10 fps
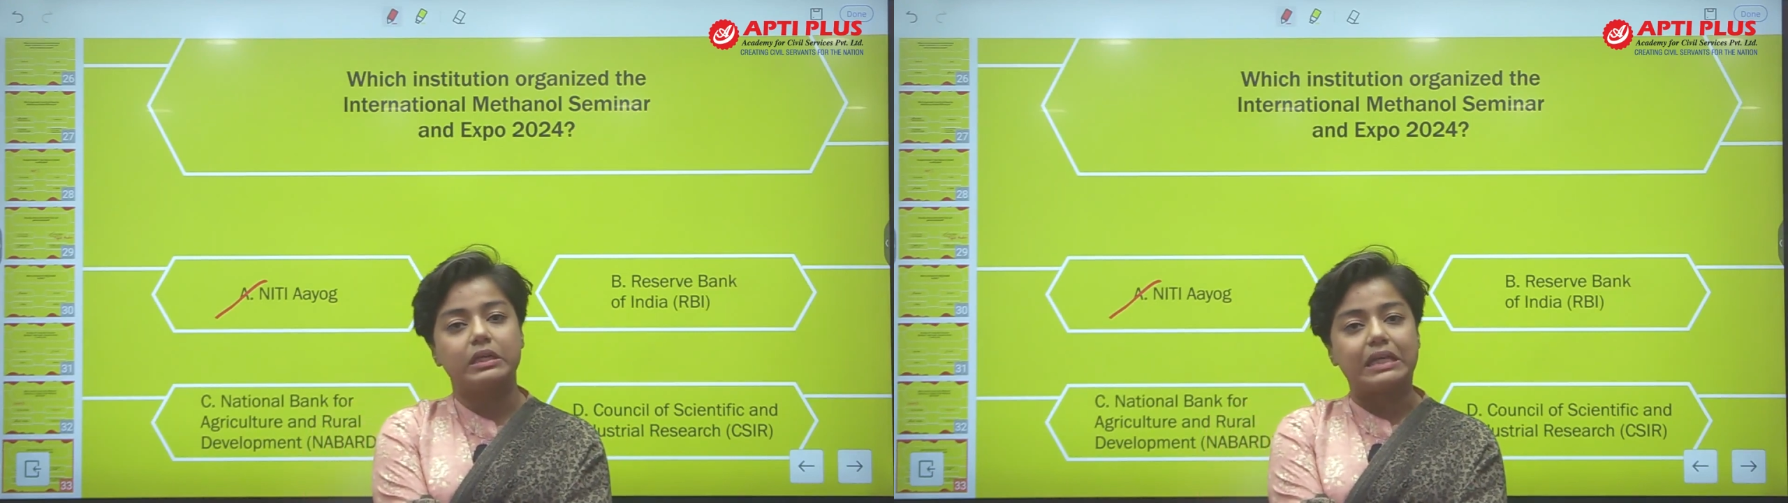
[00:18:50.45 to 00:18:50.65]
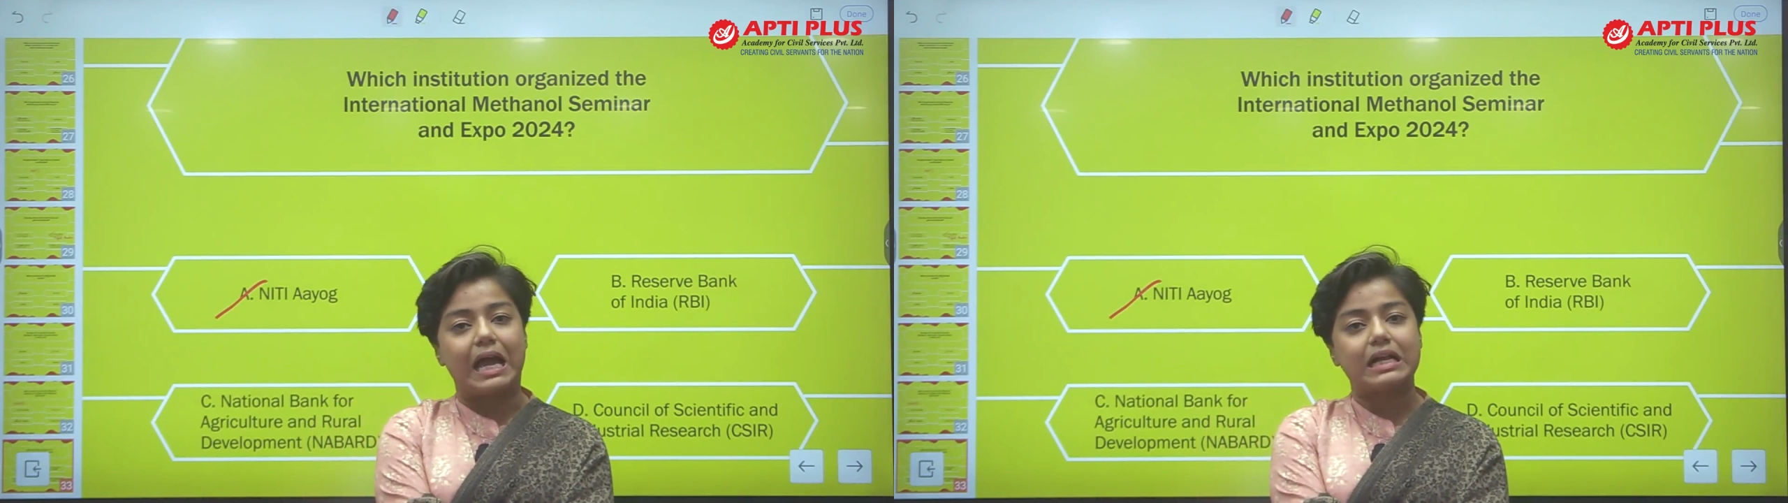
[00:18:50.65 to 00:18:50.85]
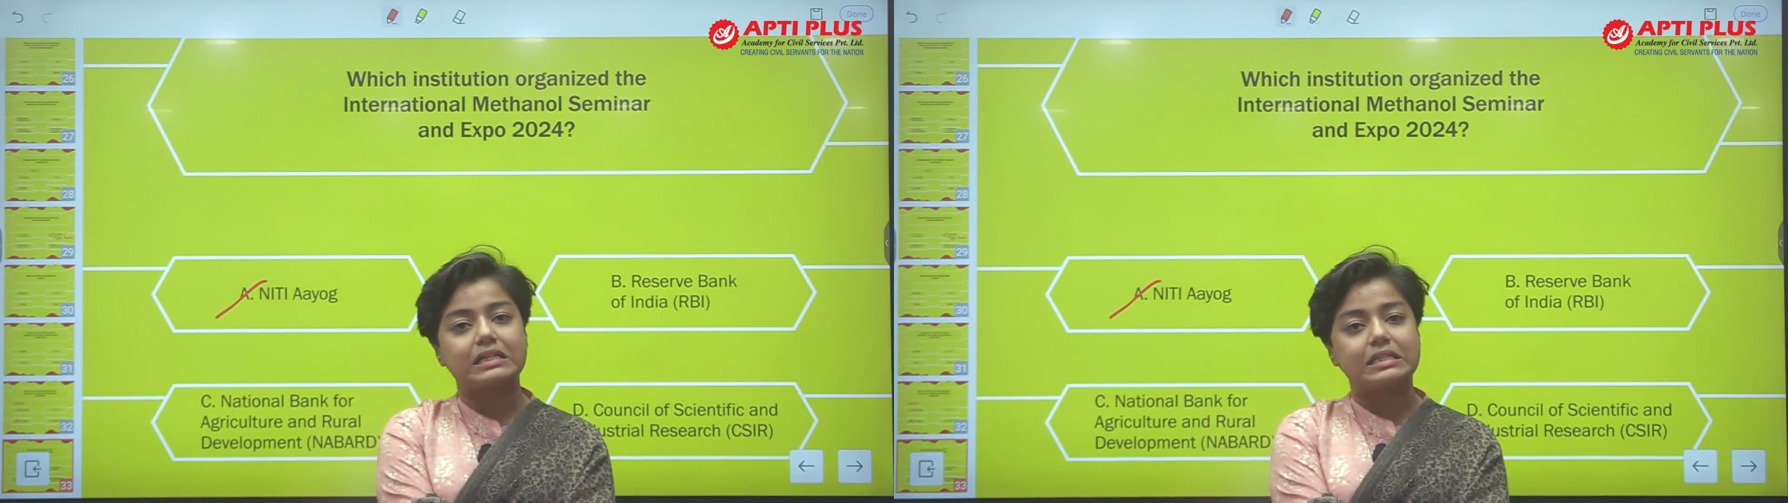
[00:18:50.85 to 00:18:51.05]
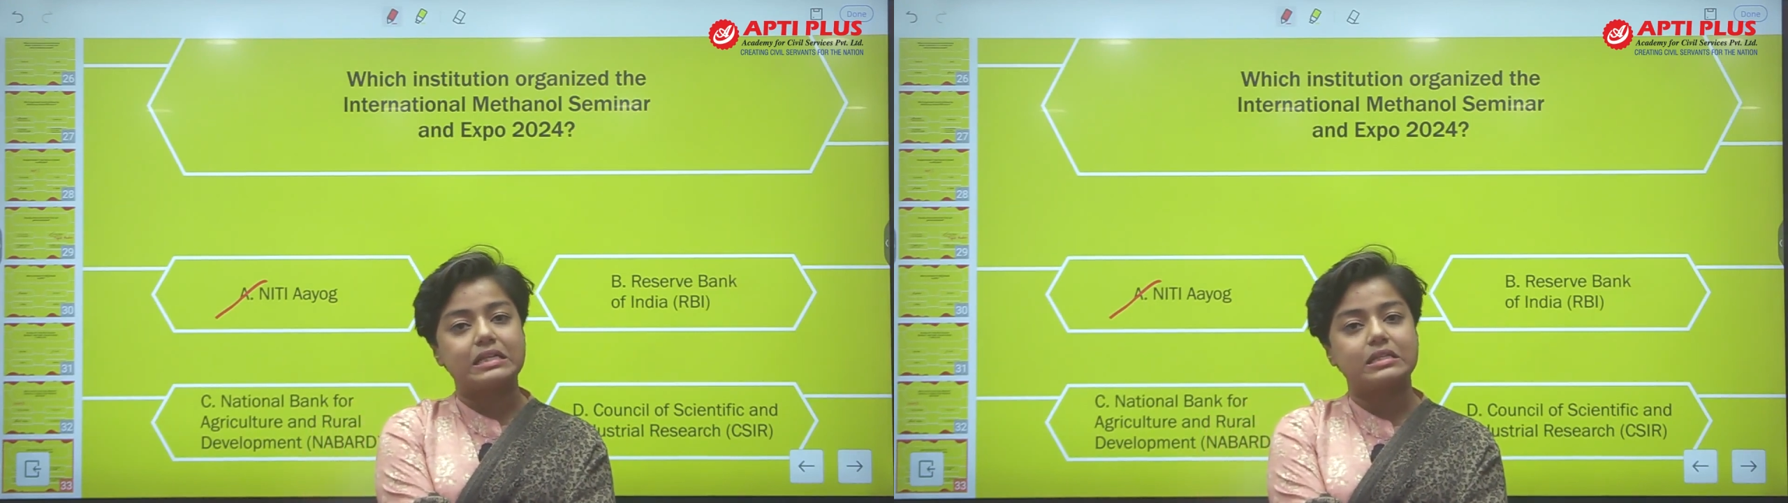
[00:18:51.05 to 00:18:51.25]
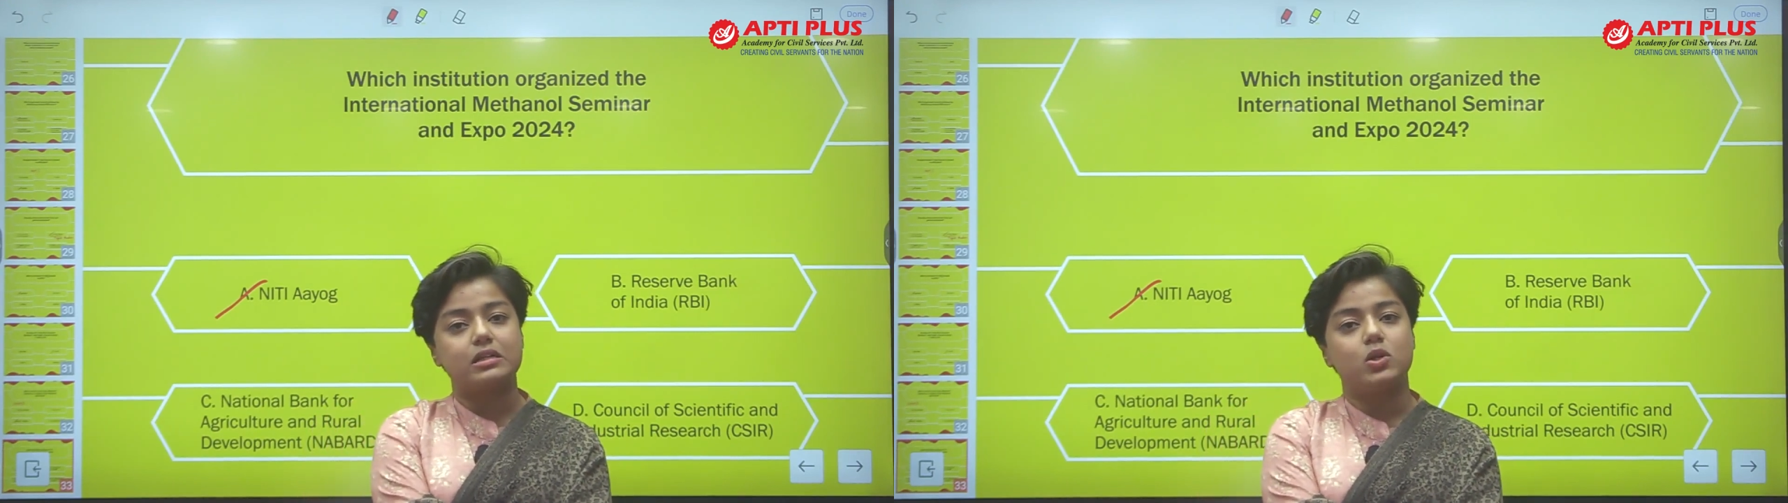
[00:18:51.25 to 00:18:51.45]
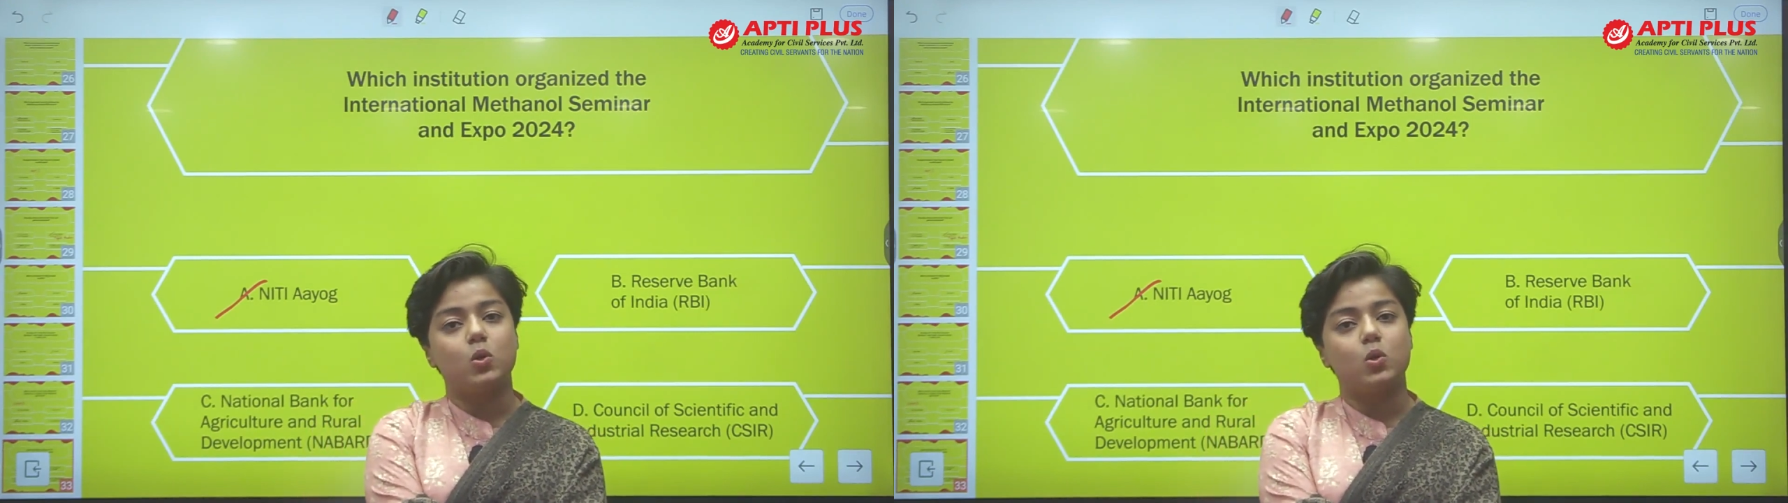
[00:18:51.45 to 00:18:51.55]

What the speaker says: it acts as a